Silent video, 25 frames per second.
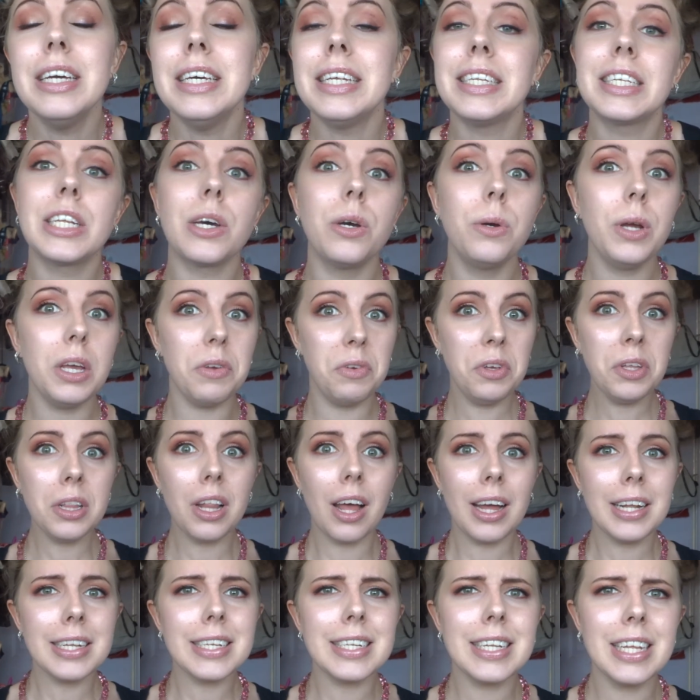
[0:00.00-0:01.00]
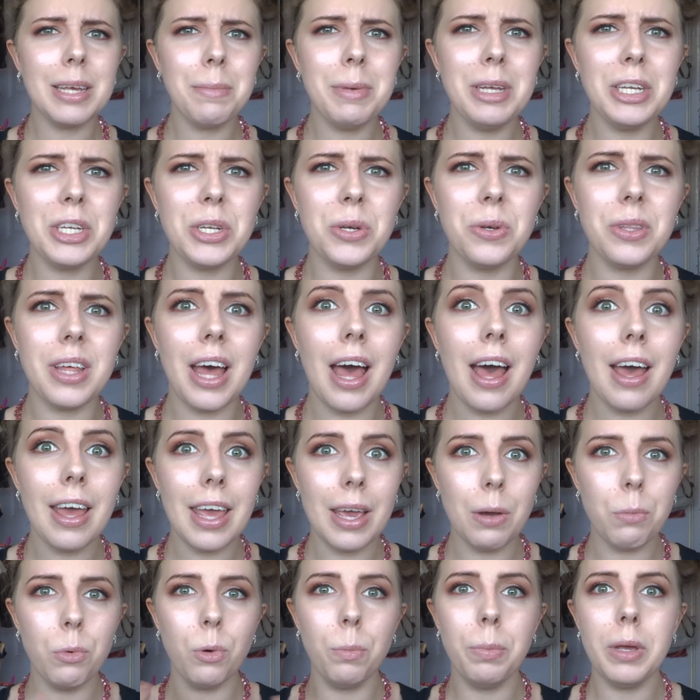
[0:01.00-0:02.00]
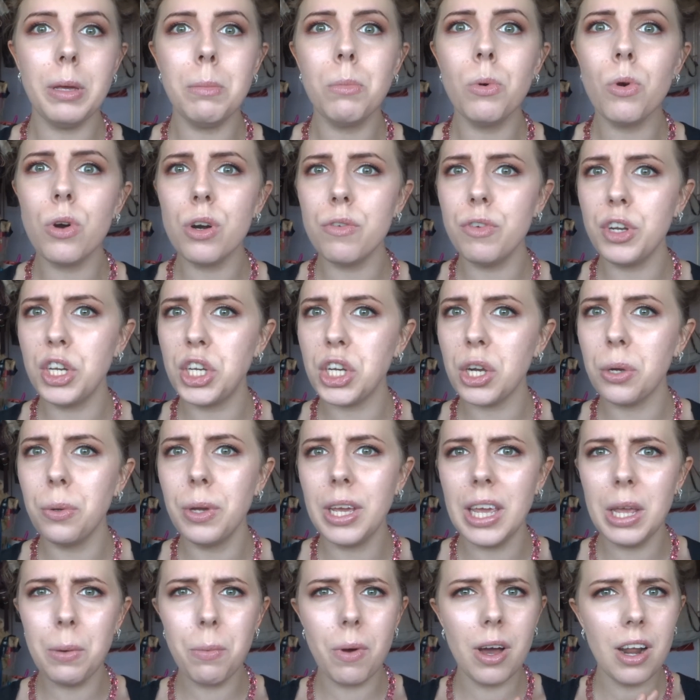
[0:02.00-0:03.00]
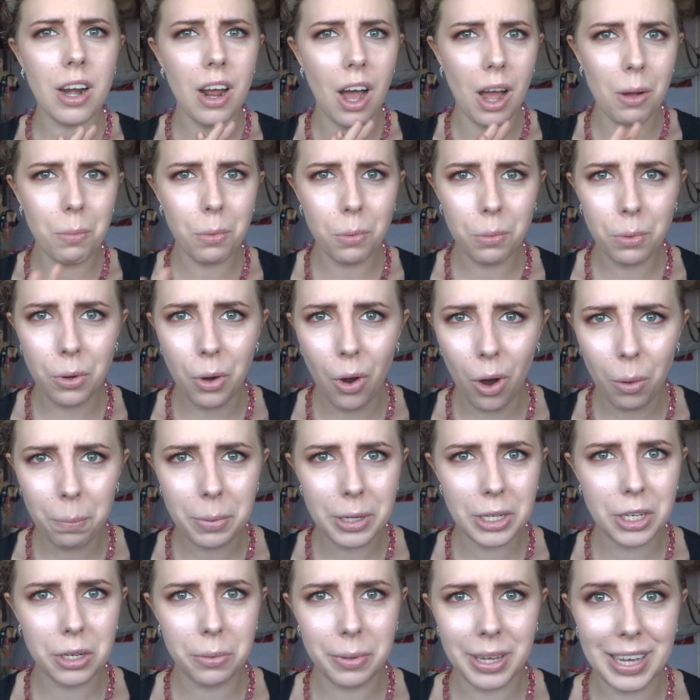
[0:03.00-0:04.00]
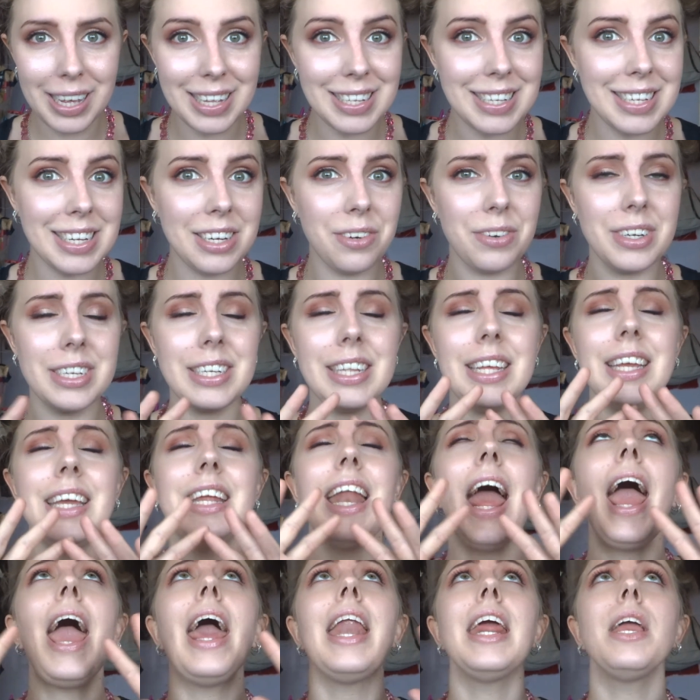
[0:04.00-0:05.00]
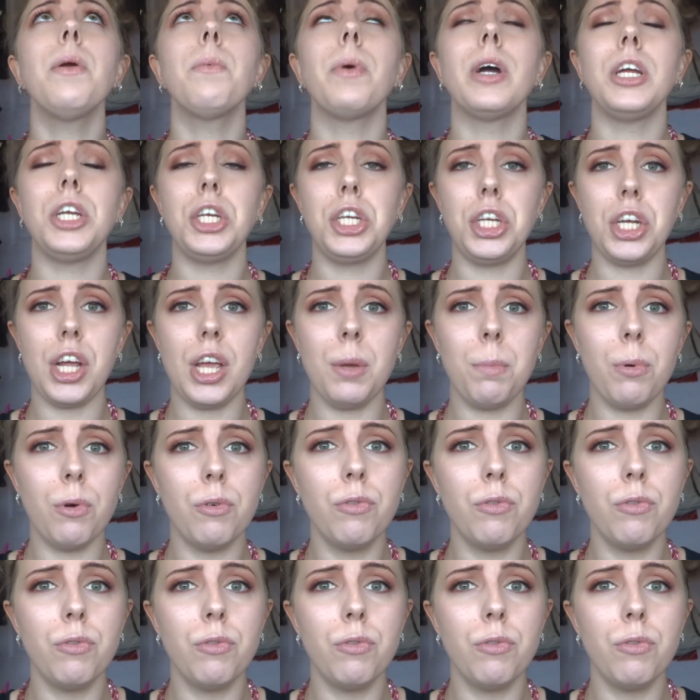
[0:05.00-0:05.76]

So if you'd like to see me do that, it will be more of a jokey one. I will not be doing it seriously in any way, shape or